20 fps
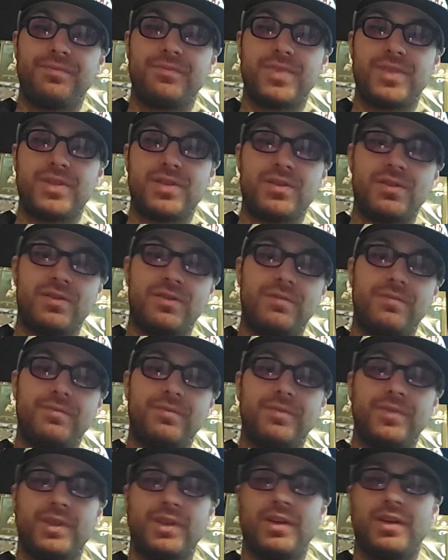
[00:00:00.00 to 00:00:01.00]
So
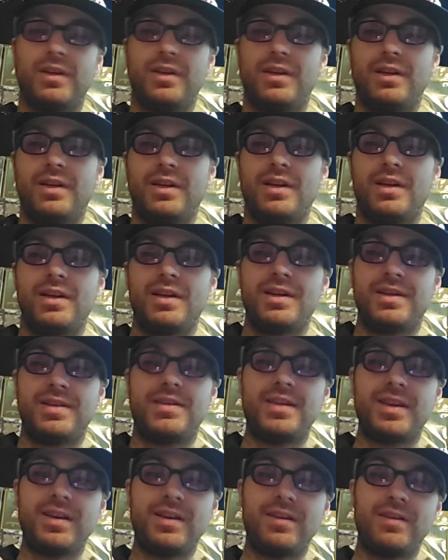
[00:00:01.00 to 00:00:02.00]

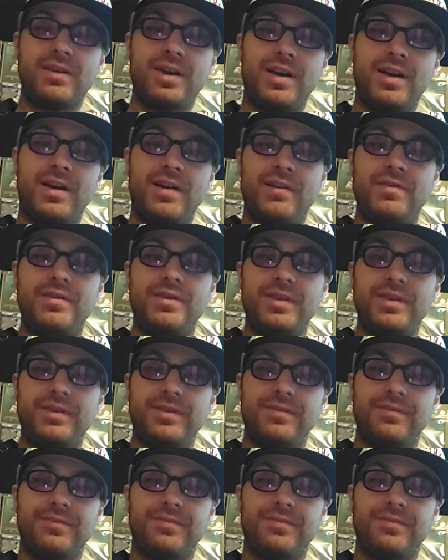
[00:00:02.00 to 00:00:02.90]
stick around.